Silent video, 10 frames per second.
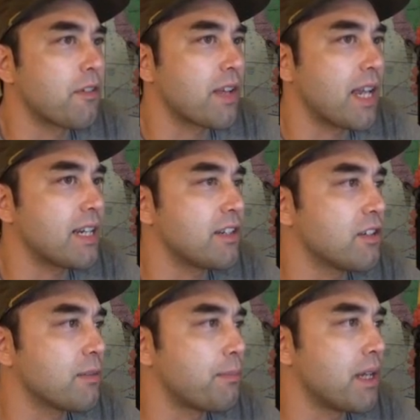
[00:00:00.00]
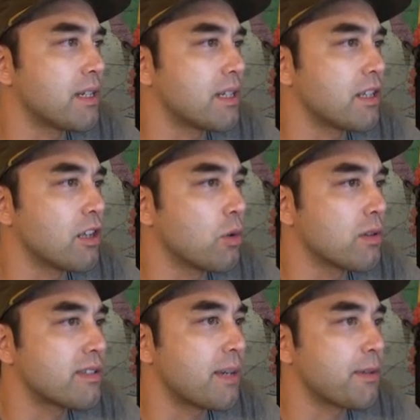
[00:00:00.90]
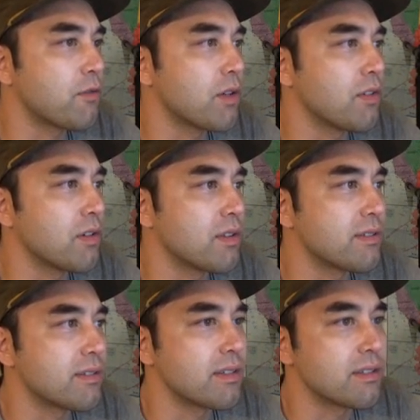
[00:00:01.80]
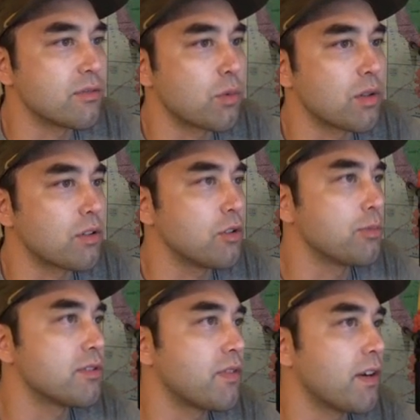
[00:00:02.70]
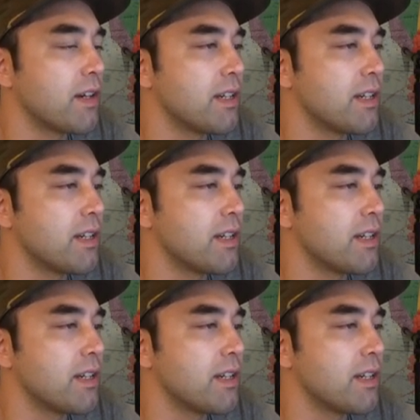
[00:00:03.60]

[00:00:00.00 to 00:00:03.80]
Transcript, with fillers: At the bottom of a bend in the lower Salmon River, this is where the Cooper's Ferry